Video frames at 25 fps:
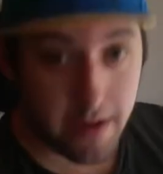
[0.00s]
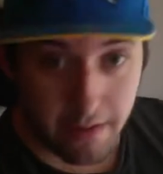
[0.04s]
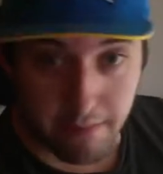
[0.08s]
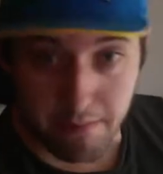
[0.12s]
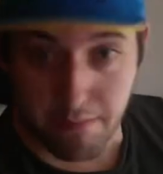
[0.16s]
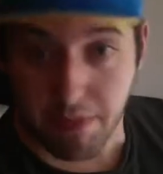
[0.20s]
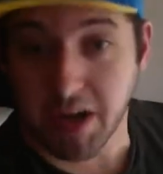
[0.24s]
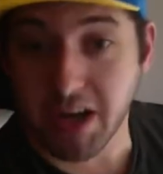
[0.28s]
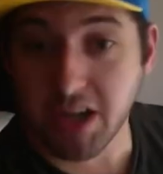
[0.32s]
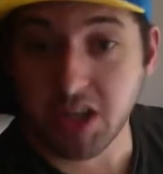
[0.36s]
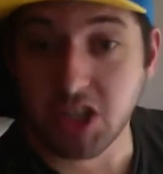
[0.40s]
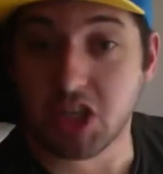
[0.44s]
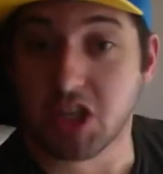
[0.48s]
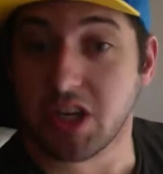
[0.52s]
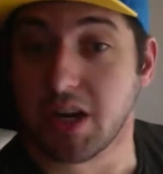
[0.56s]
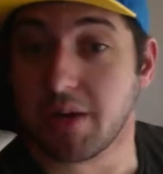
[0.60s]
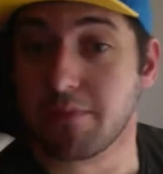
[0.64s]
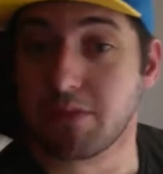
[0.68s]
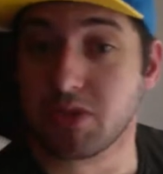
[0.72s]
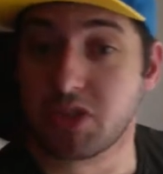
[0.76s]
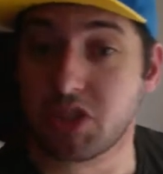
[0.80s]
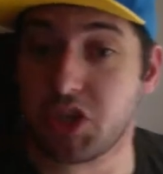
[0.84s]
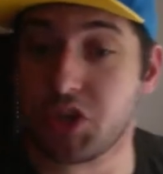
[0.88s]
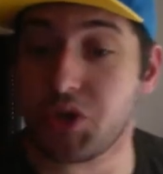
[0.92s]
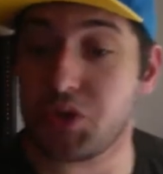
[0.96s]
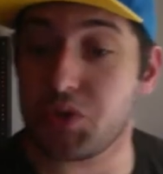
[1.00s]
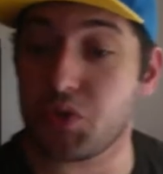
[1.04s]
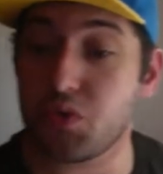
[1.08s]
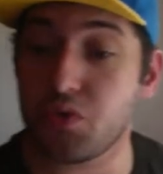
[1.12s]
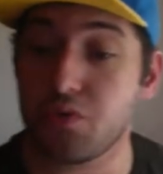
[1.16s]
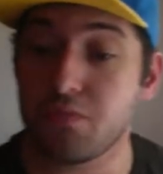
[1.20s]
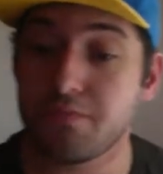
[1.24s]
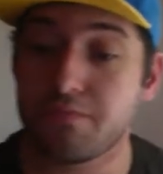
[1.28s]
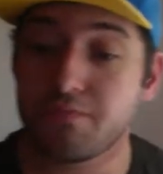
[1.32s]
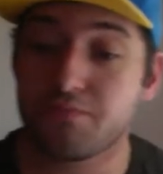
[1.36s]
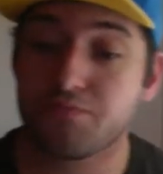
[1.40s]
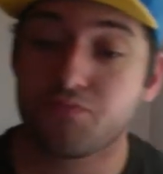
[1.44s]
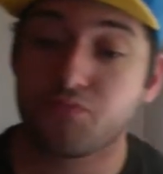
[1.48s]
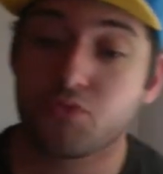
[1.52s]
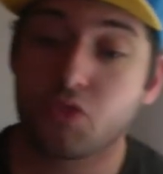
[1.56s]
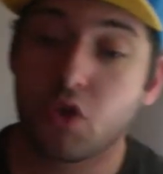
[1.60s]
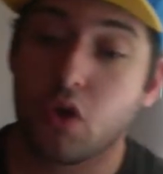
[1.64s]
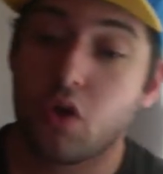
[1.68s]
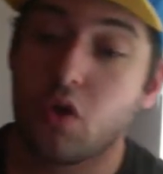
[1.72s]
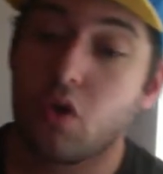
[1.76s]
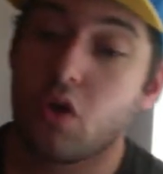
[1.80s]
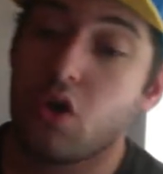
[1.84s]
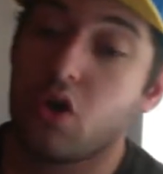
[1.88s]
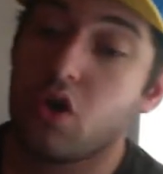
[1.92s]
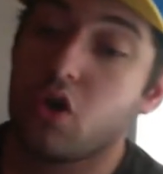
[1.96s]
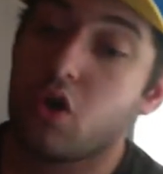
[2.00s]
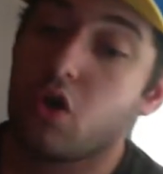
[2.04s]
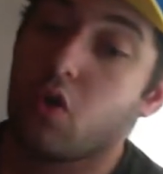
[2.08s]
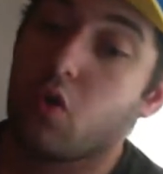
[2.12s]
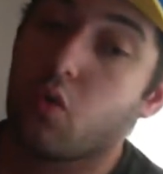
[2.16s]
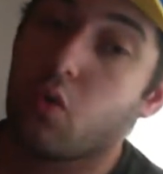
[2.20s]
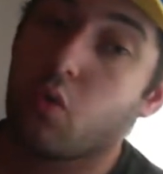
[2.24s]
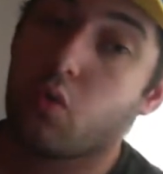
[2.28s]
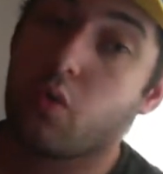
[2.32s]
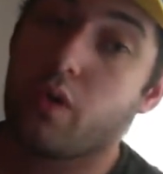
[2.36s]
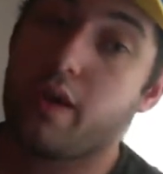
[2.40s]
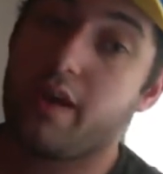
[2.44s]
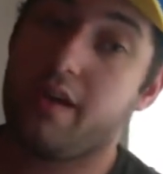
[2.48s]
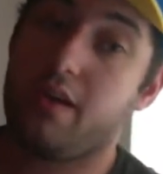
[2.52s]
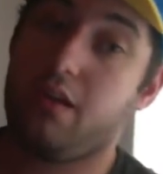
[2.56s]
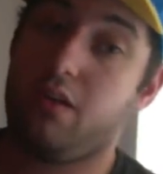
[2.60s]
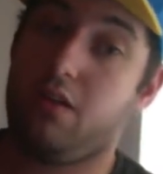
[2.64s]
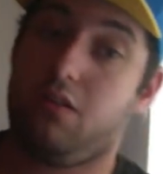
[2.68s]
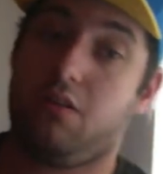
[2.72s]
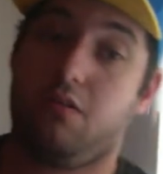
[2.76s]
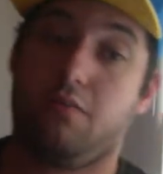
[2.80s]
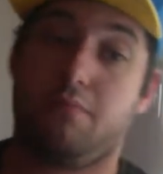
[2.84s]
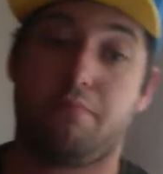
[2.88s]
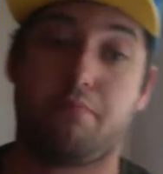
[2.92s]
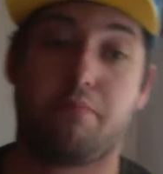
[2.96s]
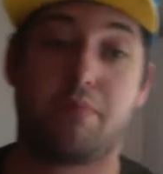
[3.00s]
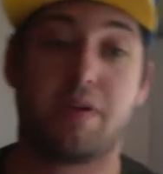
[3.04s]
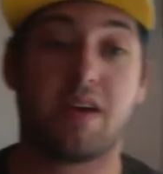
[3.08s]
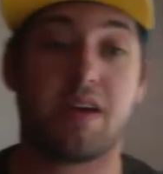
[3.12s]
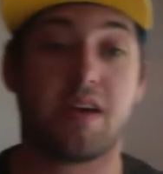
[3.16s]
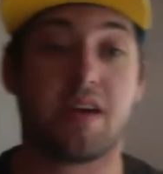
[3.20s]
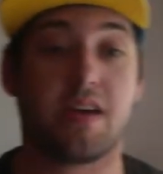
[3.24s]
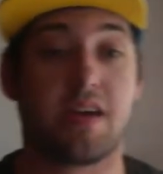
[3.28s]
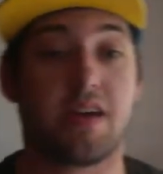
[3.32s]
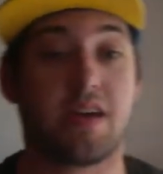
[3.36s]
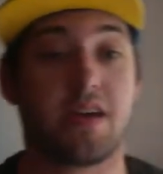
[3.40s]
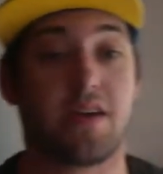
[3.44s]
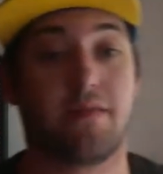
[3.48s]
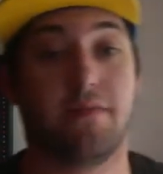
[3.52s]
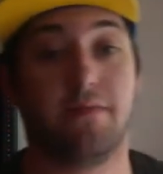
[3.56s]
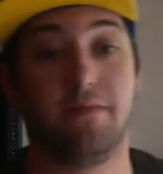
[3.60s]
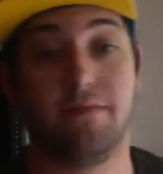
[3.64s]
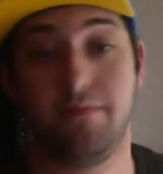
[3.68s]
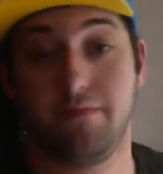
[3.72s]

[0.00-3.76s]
Prediction number two will be,